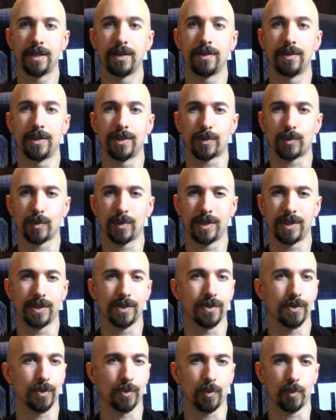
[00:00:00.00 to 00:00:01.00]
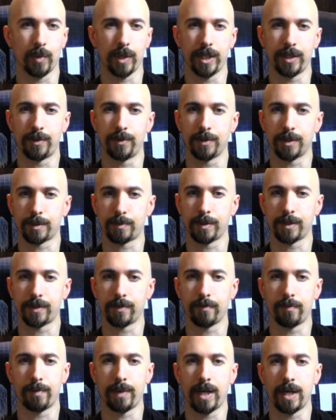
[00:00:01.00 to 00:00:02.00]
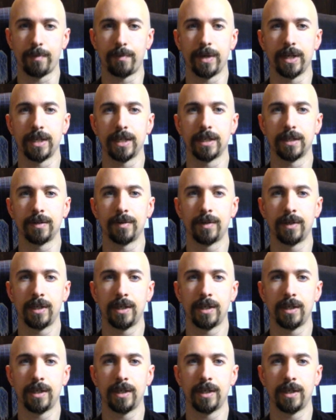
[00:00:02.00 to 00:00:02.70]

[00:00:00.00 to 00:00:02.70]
This one's way too expensive in my opinion.